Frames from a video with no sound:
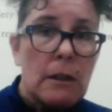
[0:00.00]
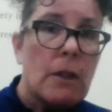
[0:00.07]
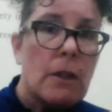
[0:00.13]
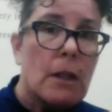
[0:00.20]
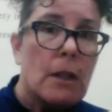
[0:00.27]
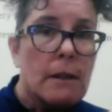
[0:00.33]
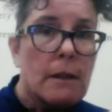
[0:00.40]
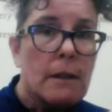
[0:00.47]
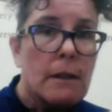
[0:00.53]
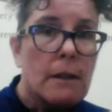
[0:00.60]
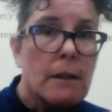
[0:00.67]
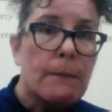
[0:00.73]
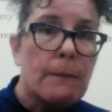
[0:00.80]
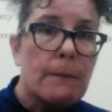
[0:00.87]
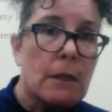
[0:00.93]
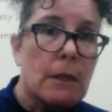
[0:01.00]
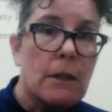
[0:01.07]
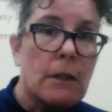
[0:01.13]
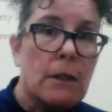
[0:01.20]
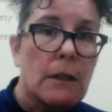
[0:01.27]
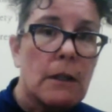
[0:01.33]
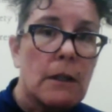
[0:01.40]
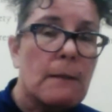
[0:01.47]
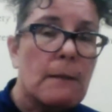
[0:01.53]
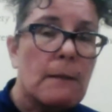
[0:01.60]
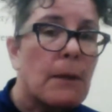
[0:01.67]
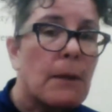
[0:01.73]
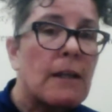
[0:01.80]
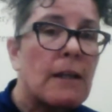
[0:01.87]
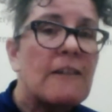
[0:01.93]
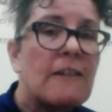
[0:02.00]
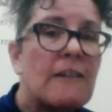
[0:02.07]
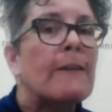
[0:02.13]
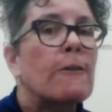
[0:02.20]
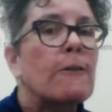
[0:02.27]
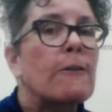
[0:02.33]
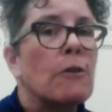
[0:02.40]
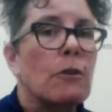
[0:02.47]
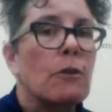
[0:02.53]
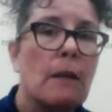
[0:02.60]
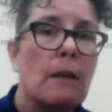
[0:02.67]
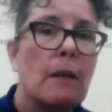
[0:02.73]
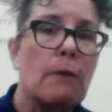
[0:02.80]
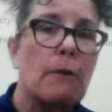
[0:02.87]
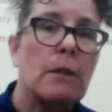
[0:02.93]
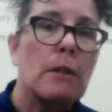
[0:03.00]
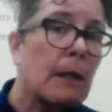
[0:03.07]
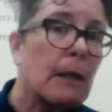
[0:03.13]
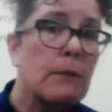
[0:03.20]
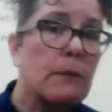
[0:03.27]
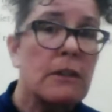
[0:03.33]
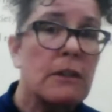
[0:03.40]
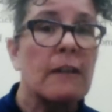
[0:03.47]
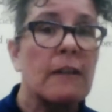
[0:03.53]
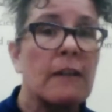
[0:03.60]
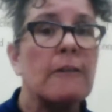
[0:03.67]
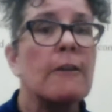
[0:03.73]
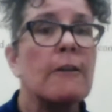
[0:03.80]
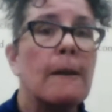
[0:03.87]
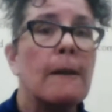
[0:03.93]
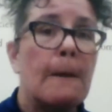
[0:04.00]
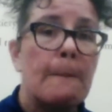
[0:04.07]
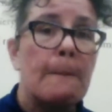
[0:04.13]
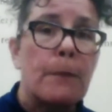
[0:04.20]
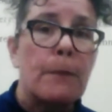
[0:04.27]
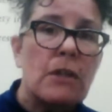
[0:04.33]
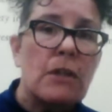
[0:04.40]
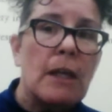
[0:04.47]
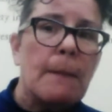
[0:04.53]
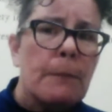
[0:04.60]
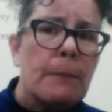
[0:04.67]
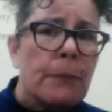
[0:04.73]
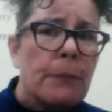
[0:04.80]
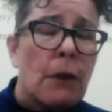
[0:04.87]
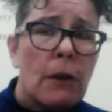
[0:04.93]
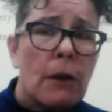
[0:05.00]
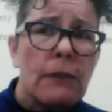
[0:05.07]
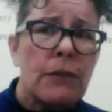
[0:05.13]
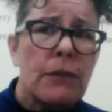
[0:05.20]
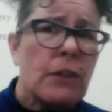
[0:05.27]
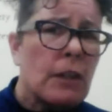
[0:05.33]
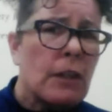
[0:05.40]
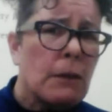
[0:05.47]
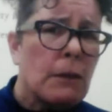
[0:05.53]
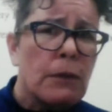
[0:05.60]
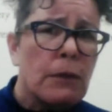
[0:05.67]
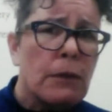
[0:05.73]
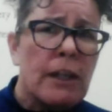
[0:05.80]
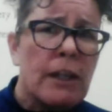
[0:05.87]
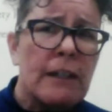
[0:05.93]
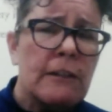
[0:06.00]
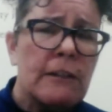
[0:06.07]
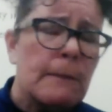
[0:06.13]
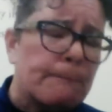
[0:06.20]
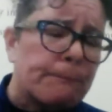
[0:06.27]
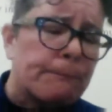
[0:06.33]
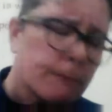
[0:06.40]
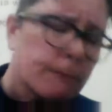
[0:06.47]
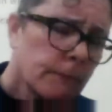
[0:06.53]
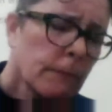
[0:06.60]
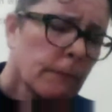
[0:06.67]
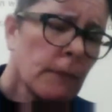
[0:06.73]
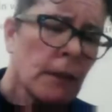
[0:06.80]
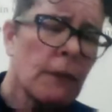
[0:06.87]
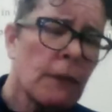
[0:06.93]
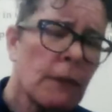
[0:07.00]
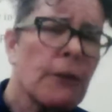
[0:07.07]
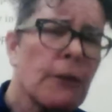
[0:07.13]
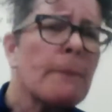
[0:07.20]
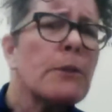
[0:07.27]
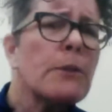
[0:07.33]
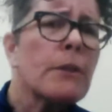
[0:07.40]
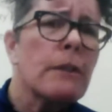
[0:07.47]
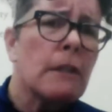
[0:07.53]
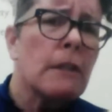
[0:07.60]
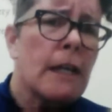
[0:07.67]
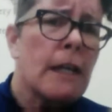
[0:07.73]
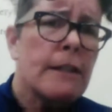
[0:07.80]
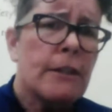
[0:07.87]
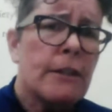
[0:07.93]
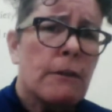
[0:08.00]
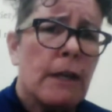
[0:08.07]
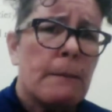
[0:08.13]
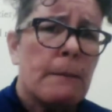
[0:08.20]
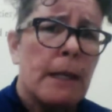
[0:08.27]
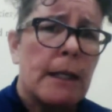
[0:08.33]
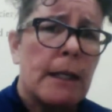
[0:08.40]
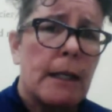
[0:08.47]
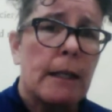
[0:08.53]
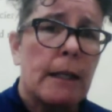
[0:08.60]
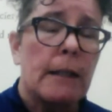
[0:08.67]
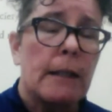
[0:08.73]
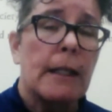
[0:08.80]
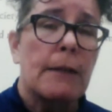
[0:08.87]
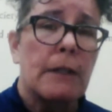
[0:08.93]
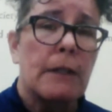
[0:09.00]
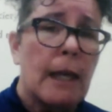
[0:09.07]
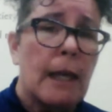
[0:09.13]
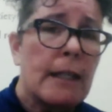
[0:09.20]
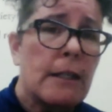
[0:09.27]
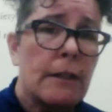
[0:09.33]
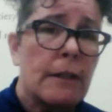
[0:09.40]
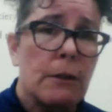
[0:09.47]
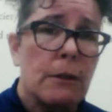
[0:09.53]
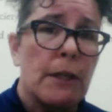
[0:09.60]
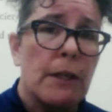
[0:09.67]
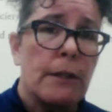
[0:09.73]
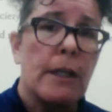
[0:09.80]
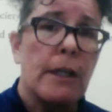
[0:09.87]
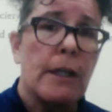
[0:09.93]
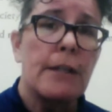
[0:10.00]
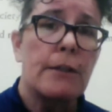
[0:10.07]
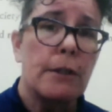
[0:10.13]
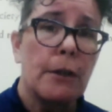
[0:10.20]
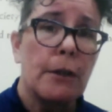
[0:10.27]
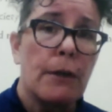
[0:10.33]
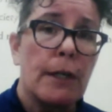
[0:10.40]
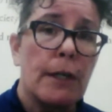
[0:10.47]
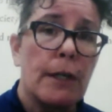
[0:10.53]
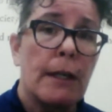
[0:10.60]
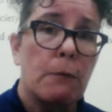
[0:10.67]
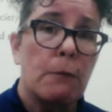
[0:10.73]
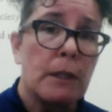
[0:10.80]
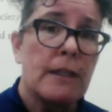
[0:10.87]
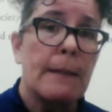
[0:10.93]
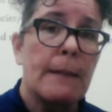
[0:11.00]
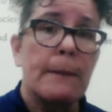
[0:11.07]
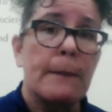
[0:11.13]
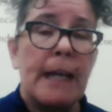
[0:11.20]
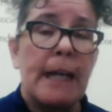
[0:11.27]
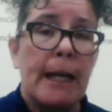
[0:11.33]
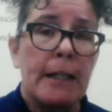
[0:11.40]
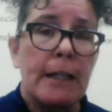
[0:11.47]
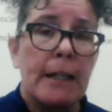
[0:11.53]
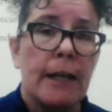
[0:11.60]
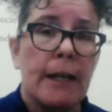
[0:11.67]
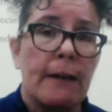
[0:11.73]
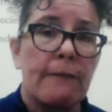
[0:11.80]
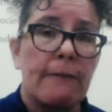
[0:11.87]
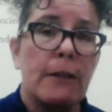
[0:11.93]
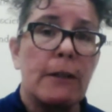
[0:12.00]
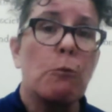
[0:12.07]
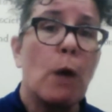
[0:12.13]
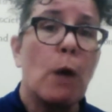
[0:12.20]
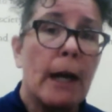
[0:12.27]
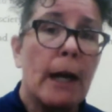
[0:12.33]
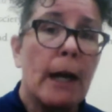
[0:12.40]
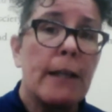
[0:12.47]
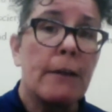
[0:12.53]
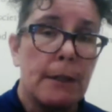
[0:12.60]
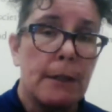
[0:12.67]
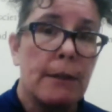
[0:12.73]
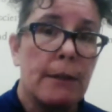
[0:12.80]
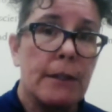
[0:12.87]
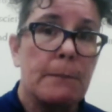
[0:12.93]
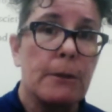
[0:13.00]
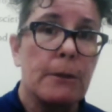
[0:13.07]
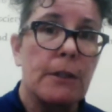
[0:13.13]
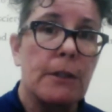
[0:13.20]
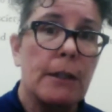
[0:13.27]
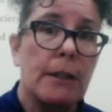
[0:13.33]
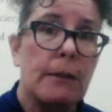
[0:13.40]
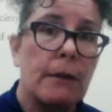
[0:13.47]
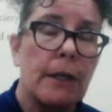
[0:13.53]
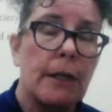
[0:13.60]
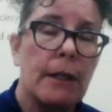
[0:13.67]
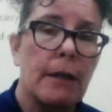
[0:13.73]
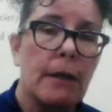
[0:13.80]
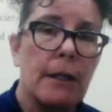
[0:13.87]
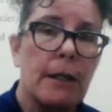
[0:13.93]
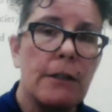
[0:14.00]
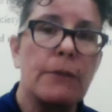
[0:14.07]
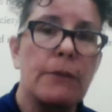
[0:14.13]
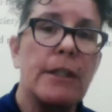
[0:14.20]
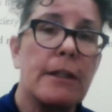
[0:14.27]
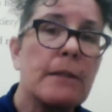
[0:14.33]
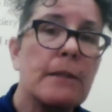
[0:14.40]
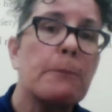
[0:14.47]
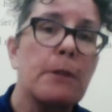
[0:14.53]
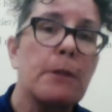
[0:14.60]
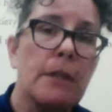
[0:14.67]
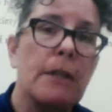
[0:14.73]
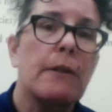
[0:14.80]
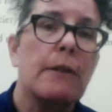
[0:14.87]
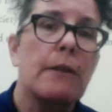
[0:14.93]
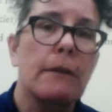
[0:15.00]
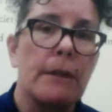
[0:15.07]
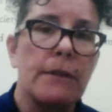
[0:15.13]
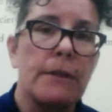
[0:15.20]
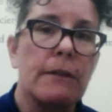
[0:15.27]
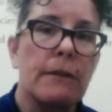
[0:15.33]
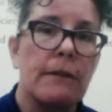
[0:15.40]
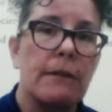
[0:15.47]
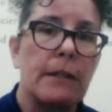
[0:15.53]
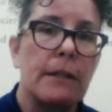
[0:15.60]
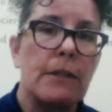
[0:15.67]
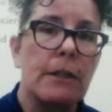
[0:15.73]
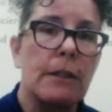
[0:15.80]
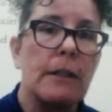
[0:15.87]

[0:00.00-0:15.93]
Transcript: the independent sector is working with the public sector, they can say, all of a sudden I realize if I'm going to align this grant making, I would like to know where you guys are going and what type of data you have and why you're in this particular area doing this particular intervention.